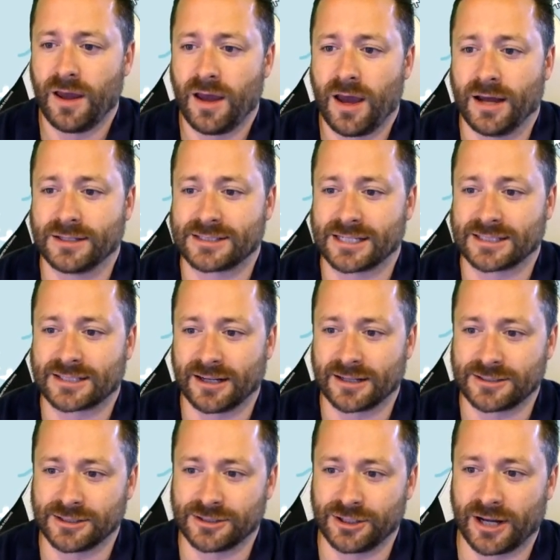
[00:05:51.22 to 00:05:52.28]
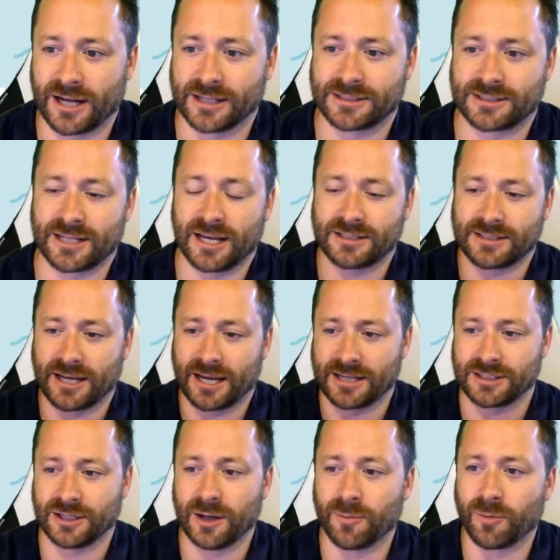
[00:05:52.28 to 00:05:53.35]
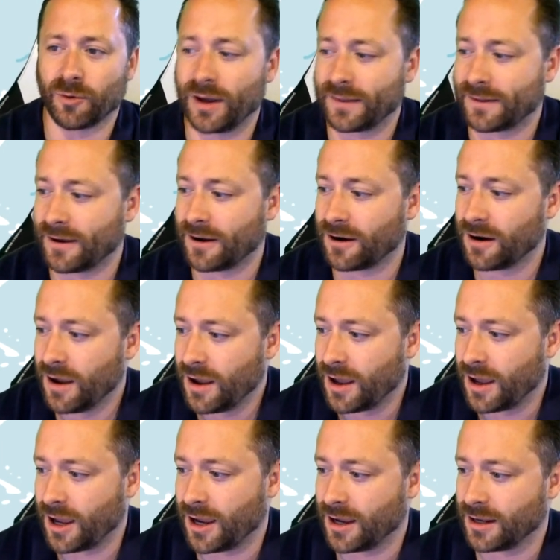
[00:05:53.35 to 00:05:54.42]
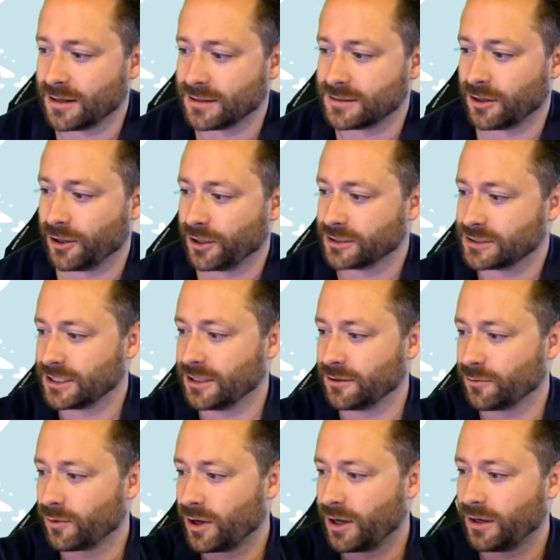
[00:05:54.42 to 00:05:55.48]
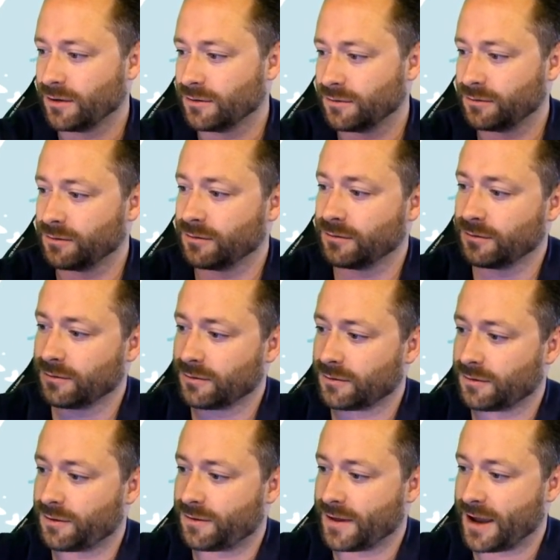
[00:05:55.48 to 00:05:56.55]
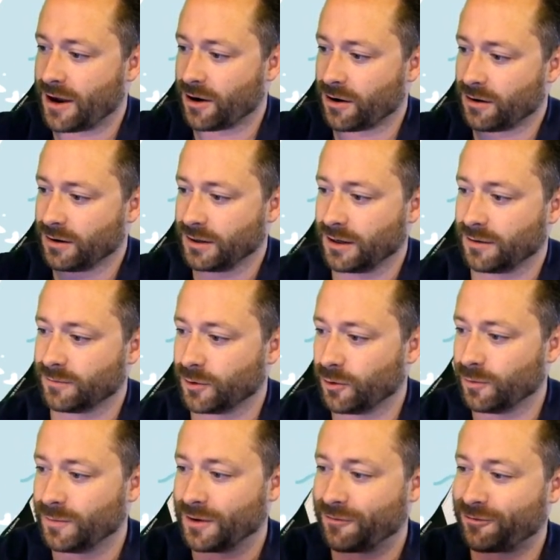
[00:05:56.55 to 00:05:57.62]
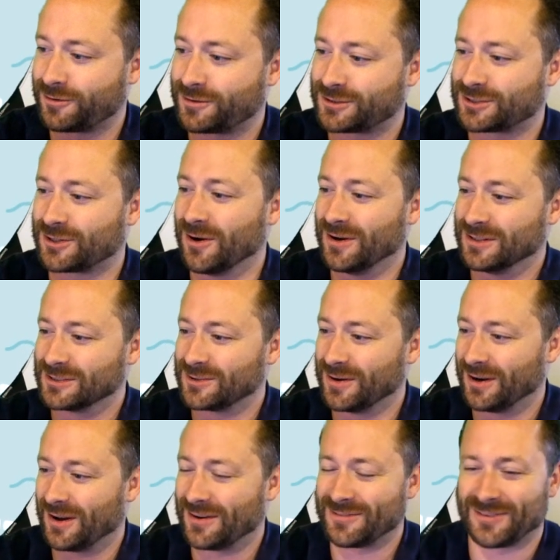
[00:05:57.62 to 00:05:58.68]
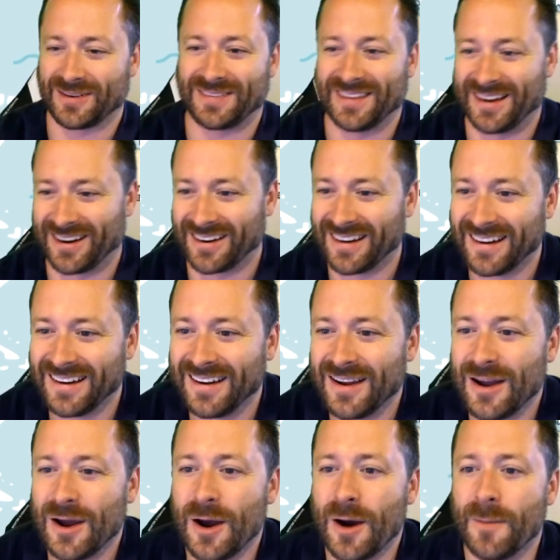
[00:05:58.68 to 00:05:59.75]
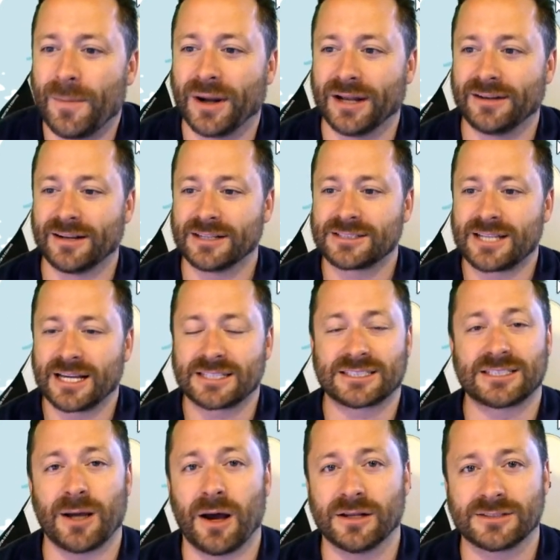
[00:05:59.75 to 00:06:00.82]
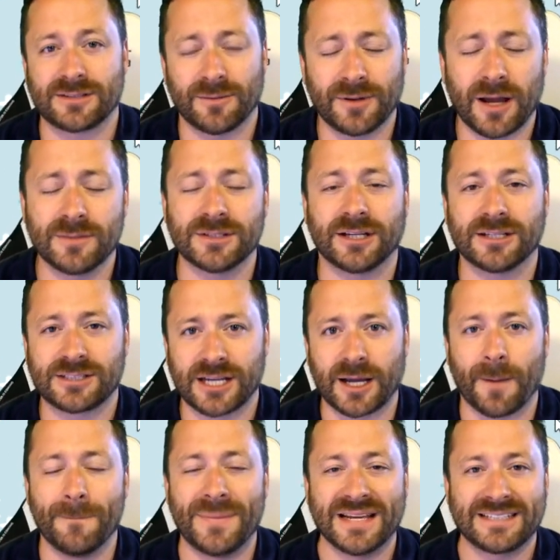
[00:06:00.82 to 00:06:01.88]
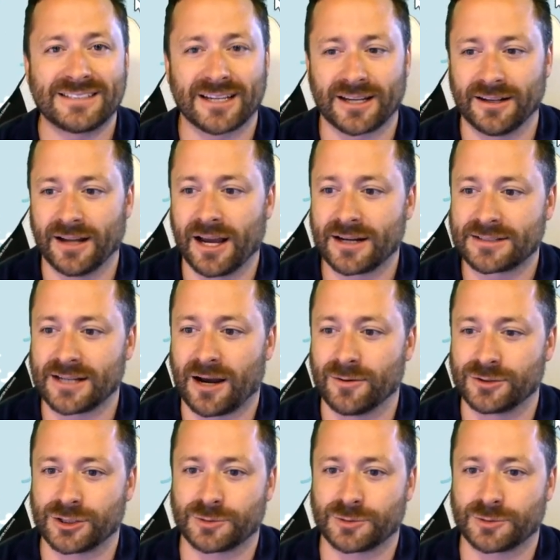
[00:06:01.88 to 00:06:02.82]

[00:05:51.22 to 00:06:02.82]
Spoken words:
It says connecting to United States, has a number right there, and you can see it right there. Yep. Oh, my screen just went off right there. But it does take, sometimes it does take a bit to connect. I was just